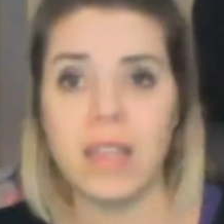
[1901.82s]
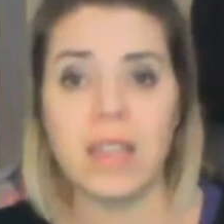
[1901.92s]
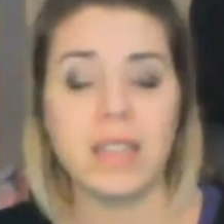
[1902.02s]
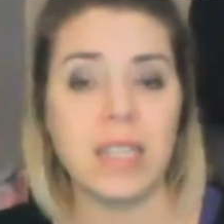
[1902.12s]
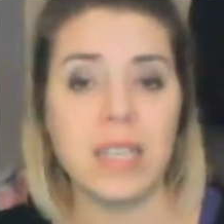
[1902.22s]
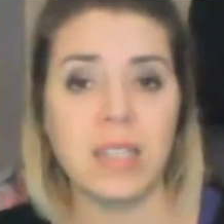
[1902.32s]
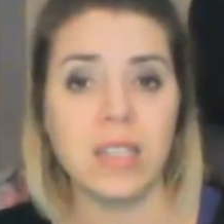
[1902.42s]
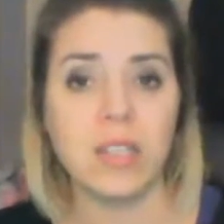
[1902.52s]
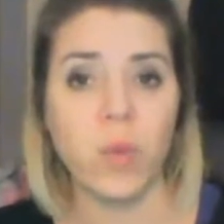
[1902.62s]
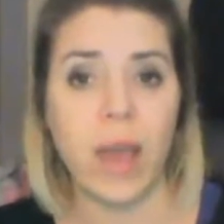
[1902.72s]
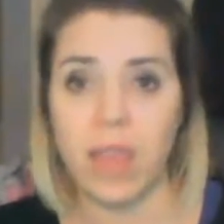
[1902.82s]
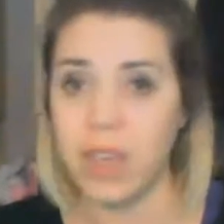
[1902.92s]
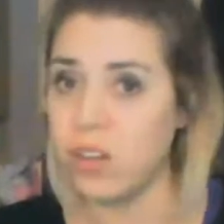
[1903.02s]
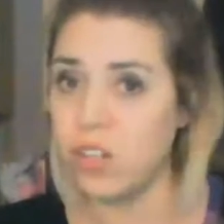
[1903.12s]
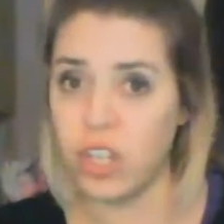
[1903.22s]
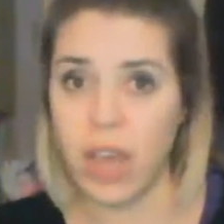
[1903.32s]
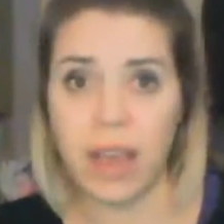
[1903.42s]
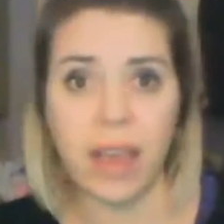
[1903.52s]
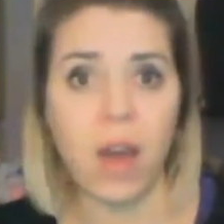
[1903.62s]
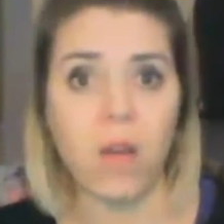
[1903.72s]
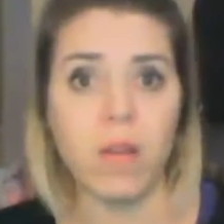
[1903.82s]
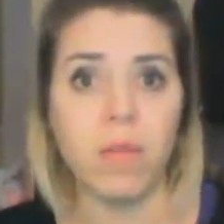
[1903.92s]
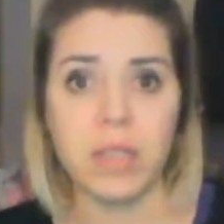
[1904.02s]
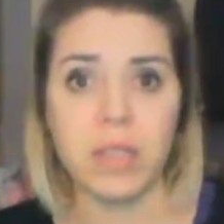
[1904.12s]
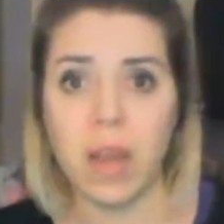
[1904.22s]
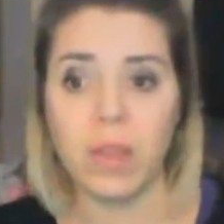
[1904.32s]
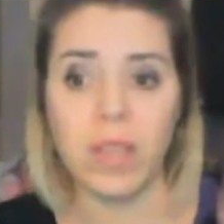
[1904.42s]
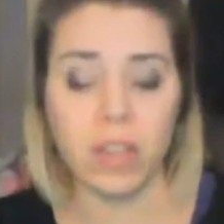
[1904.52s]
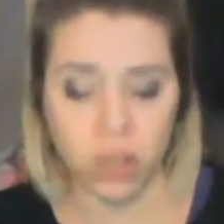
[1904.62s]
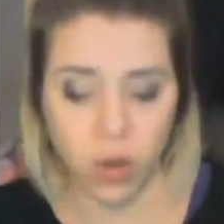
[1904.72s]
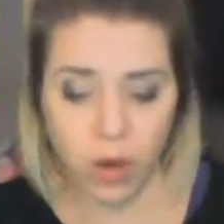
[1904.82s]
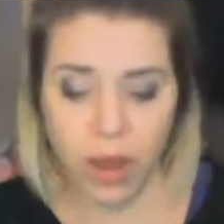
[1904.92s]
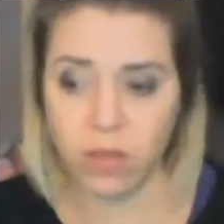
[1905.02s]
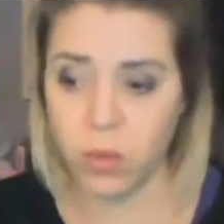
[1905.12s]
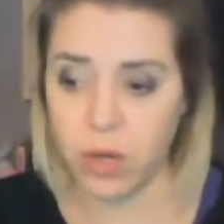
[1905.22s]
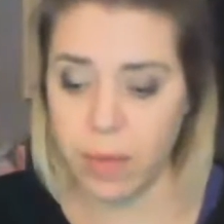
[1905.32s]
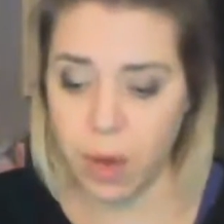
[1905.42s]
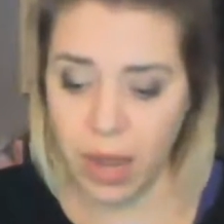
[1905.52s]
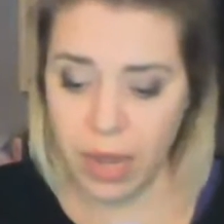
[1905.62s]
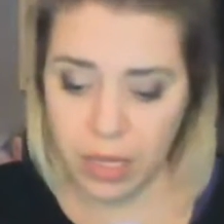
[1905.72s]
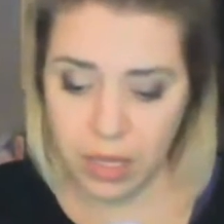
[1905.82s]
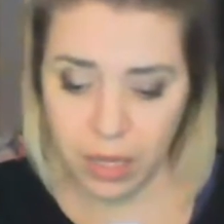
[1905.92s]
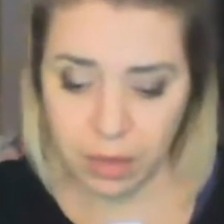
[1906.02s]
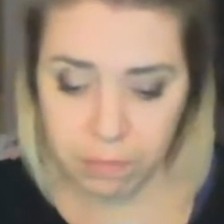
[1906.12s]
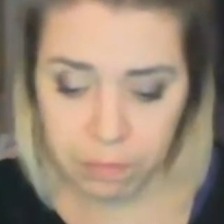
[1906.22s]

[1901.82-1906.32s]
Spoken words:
it's the easiest way. They can check out, be done with it. You don't have to worry about anything.